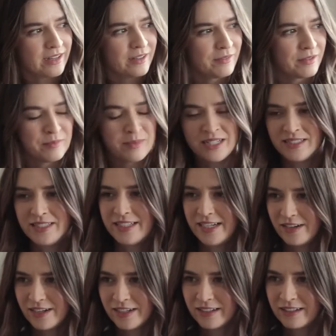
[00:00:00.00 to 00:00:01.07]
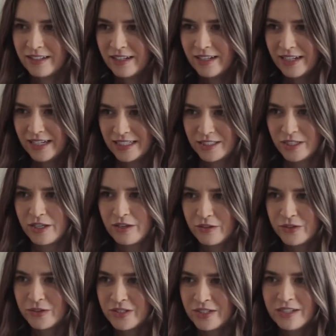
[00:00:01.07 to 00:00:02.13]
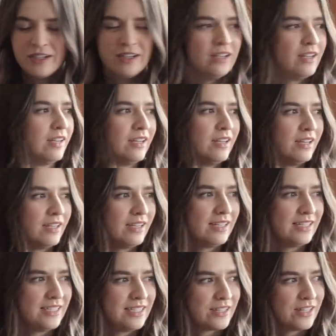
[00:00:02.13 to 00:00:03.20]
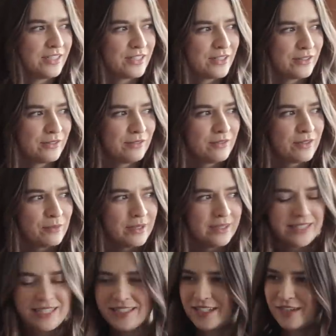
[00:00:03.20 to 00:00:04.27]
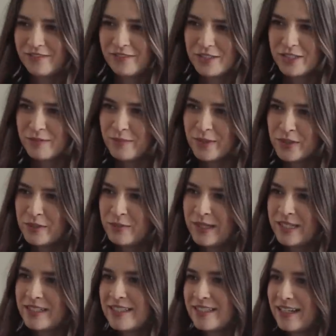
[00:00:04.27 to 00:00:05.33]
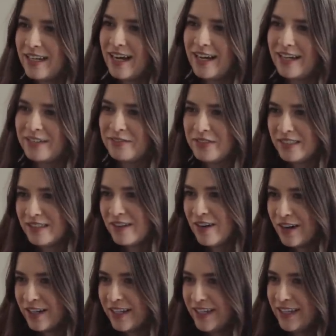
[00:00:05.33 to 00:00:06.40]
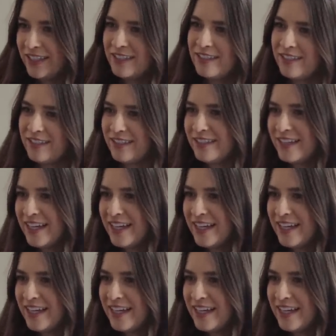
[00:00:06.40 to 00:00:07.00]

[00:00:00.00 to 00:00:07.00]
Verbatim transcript: uh, the Monstera, yeah. is huge. It's gorgeous. It's also the one that suffers the most because I have to cart it into the